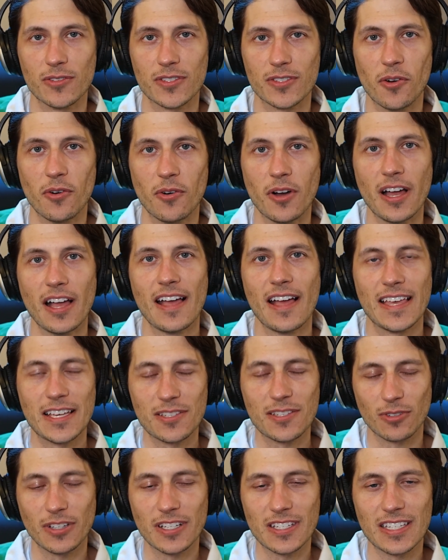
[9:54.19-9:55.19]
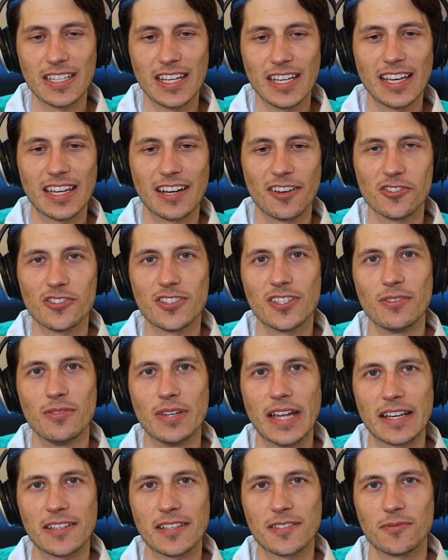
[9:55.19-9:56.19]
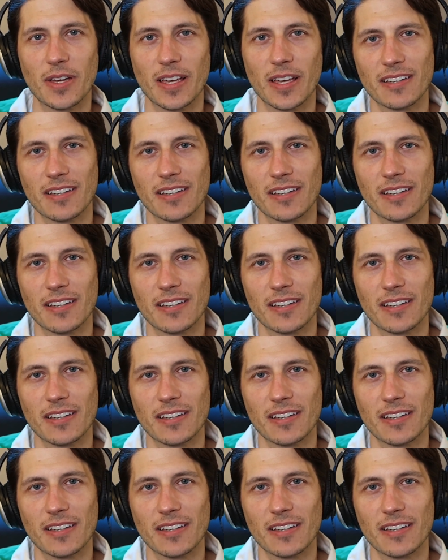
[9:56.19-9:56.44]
So thanks for listening, and I'll see you next week.